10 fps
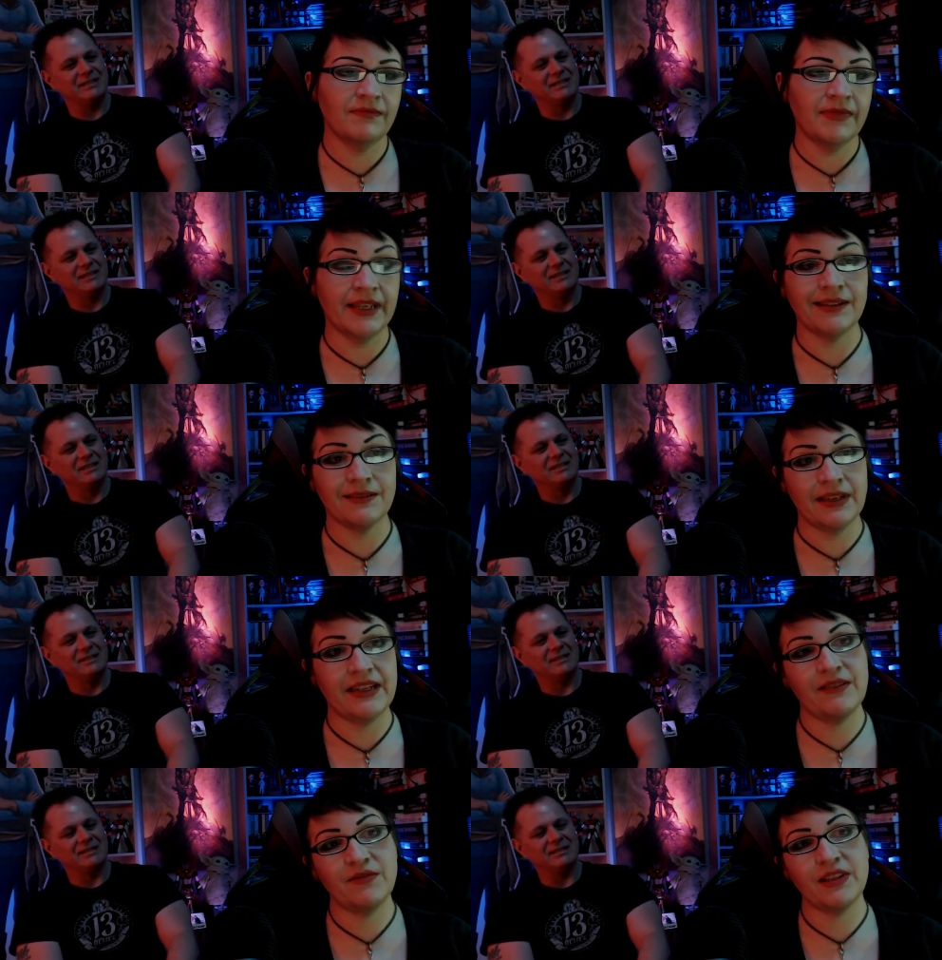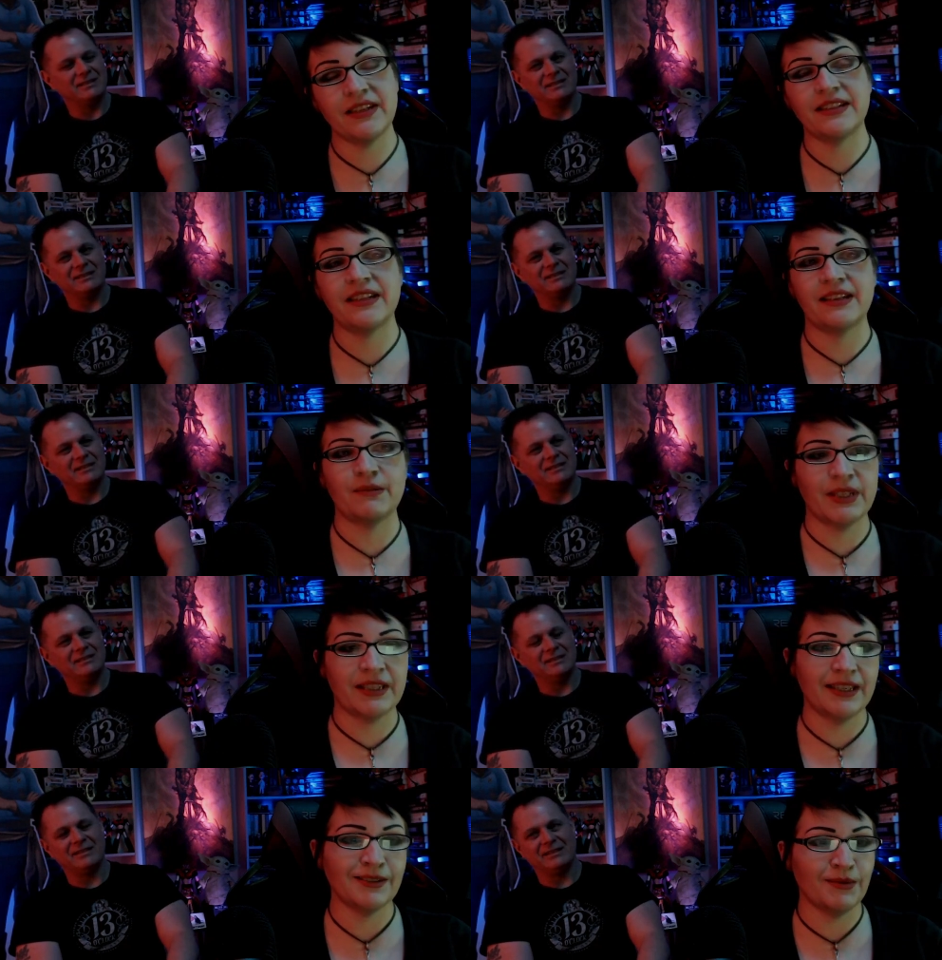Speaker 1: Yeah, an evil ET. I
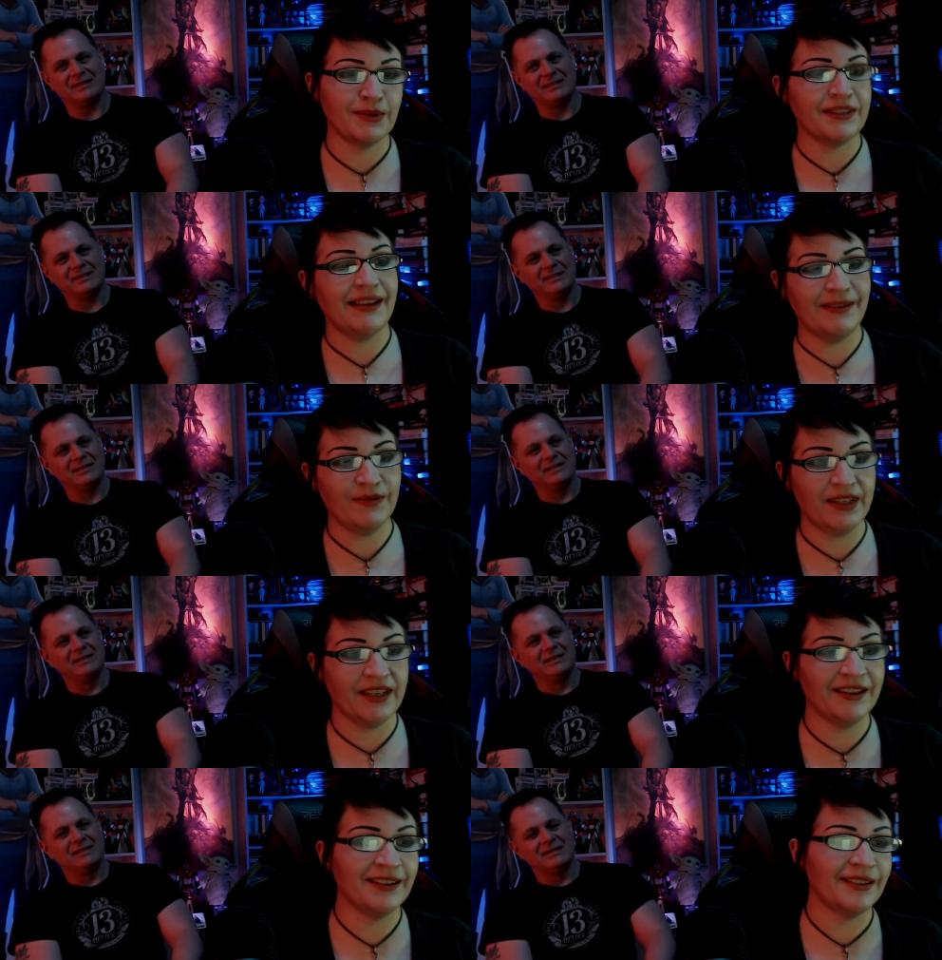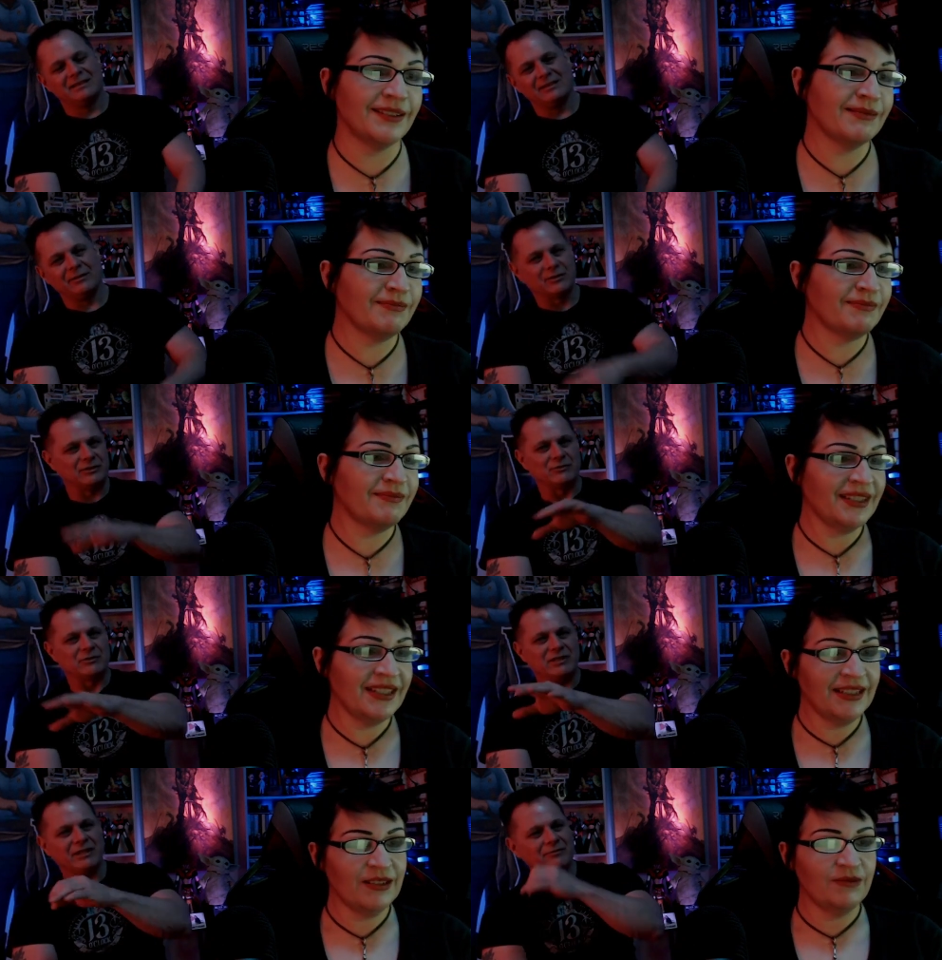mean, yeah. that's always kind of like a good.
Speaker 2: There, there
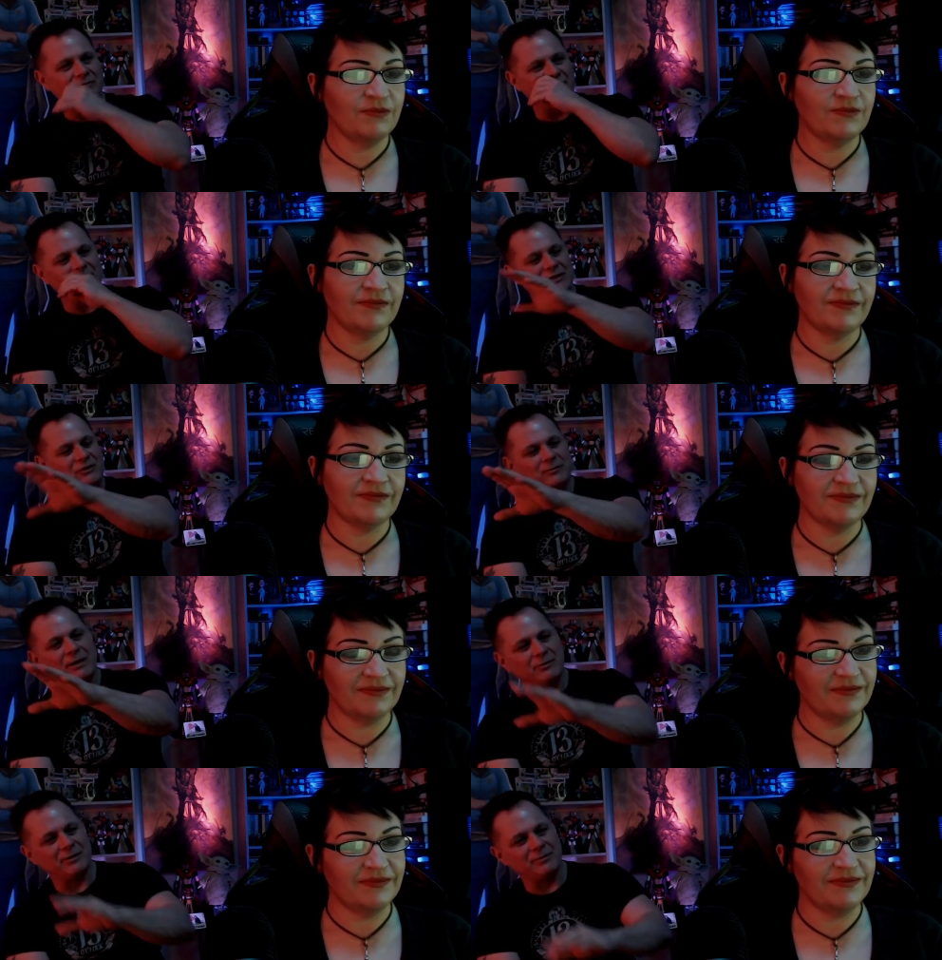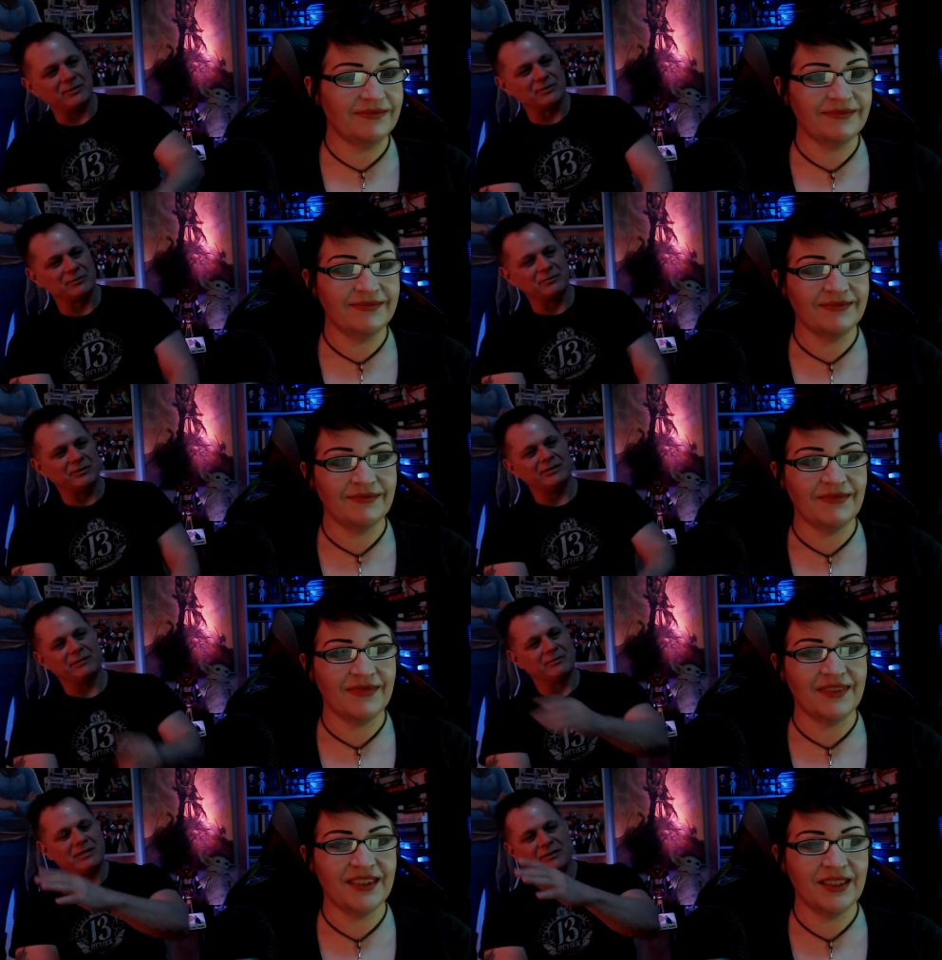was a kid involved, and he knew about where the Martians were,
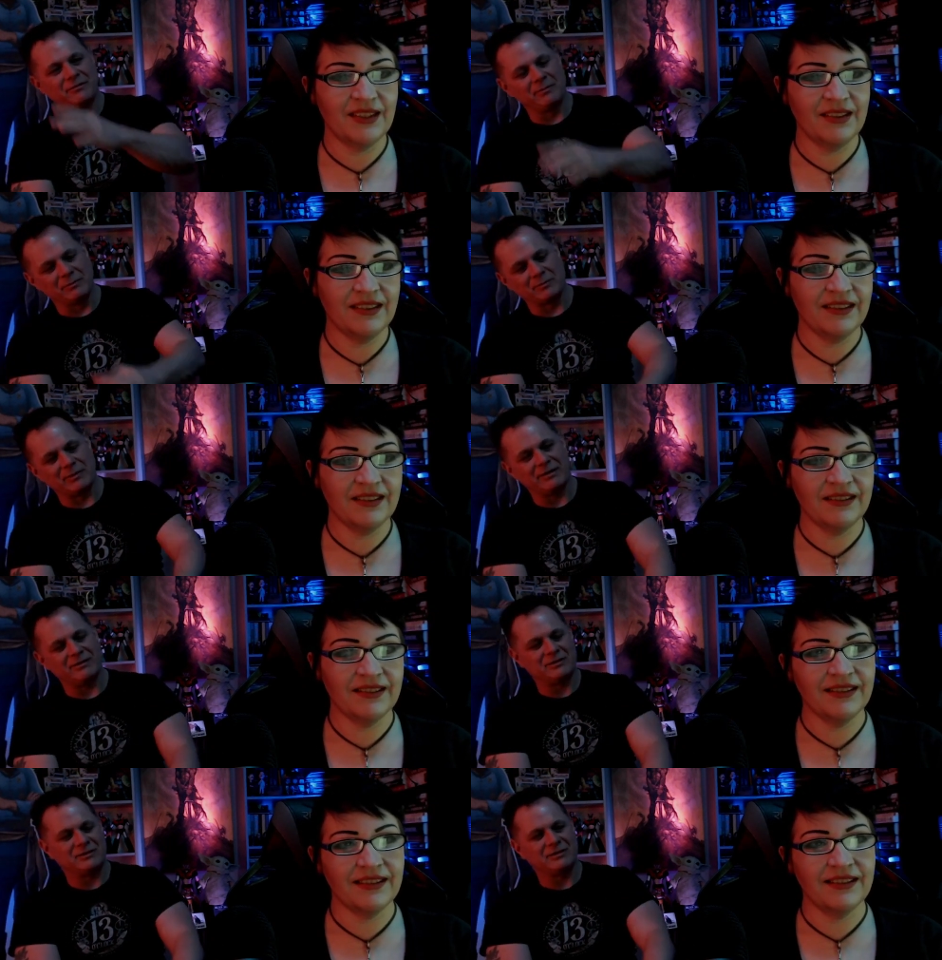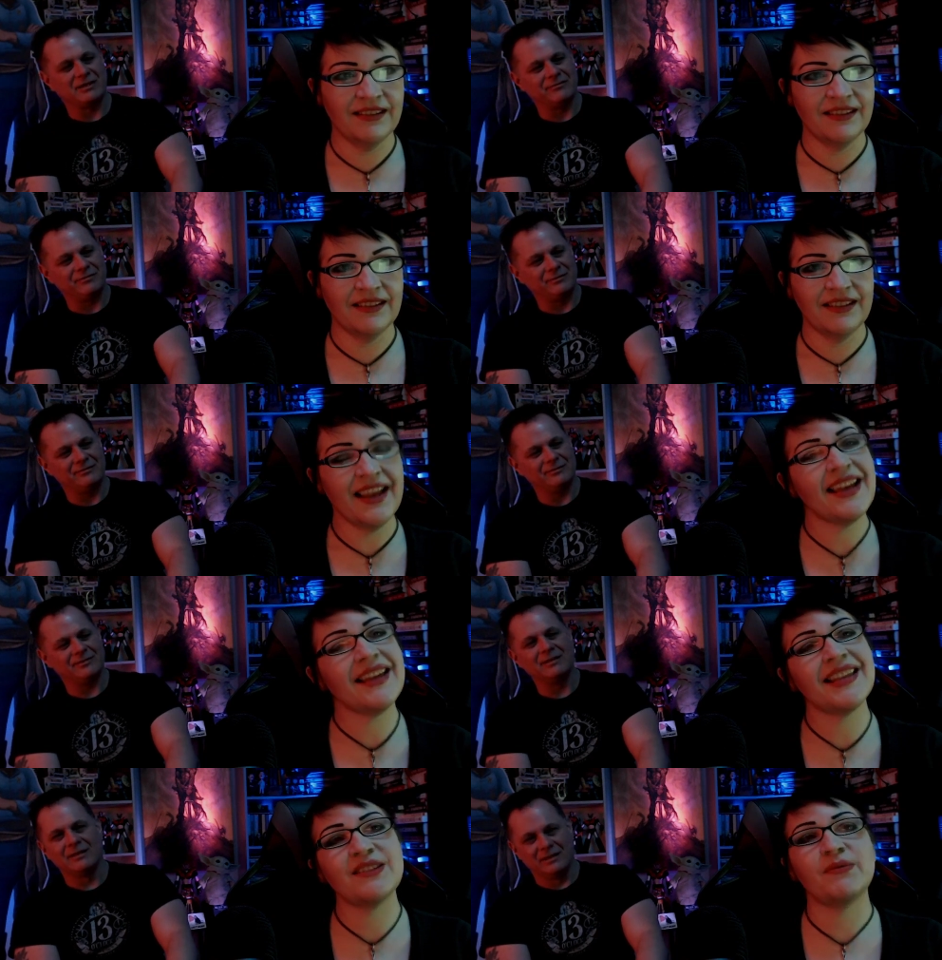and they were taking over people's parents and stuff.
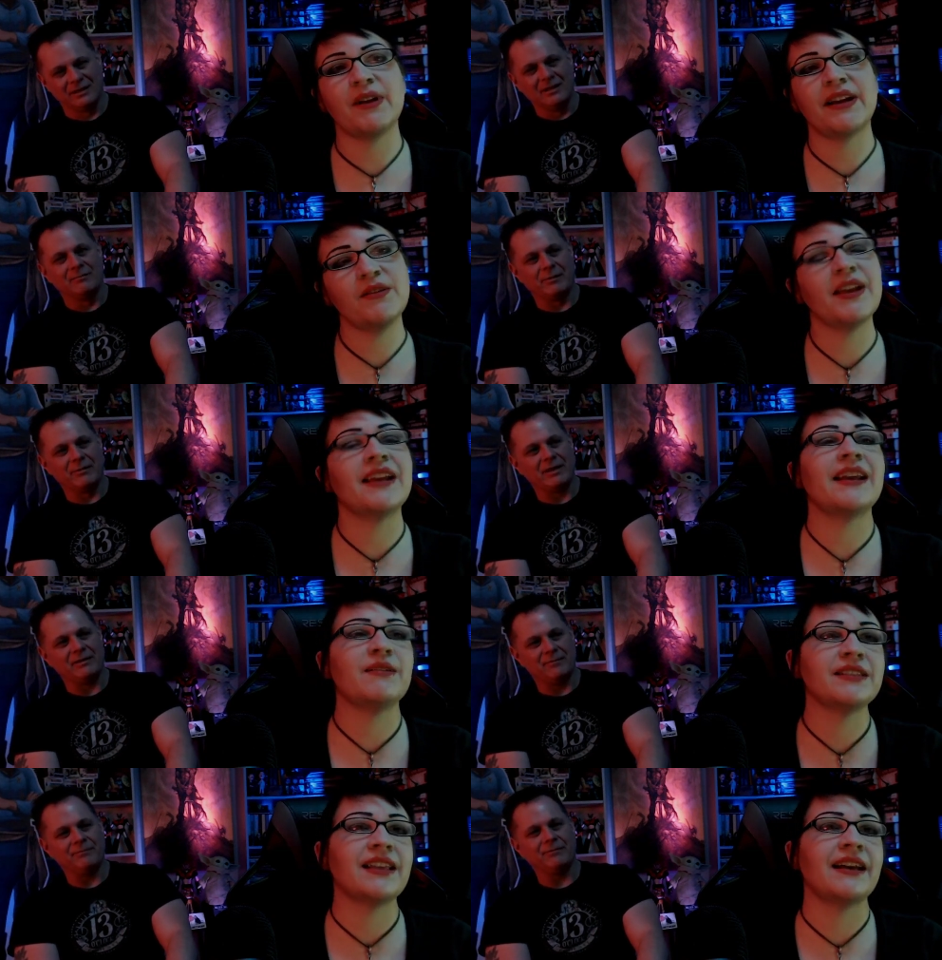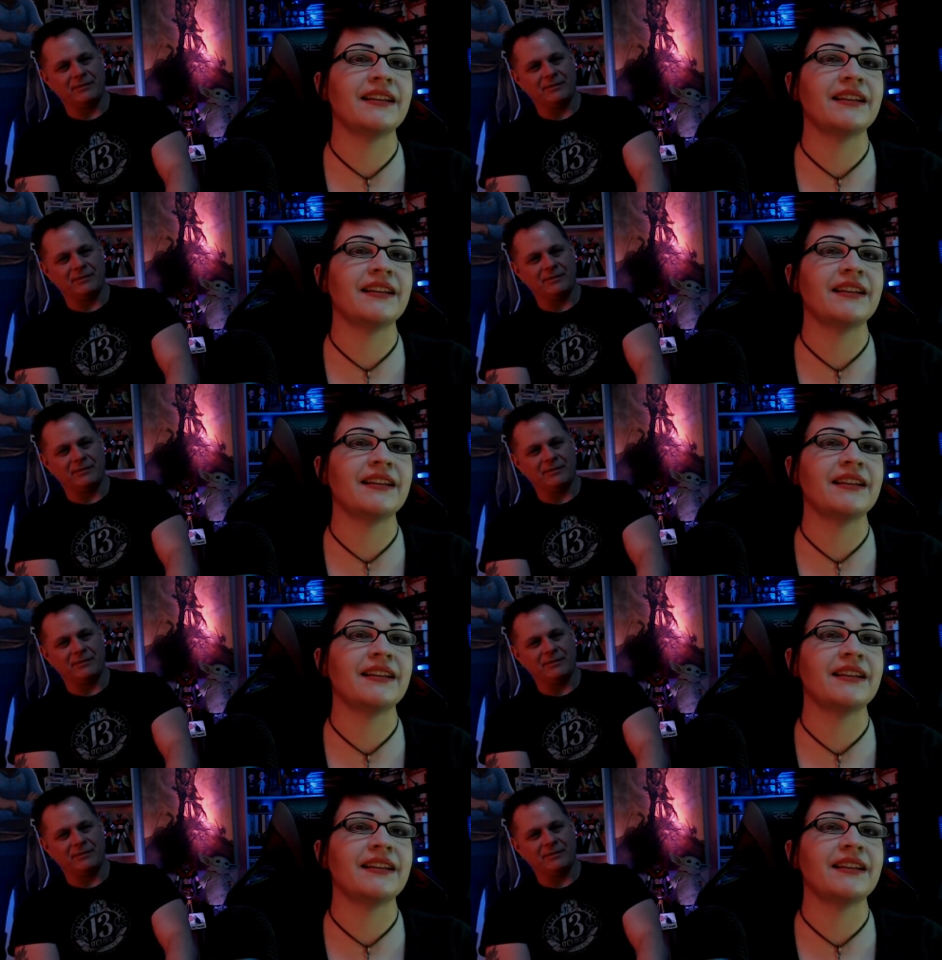Yeah, that's right. Okay, now it's kind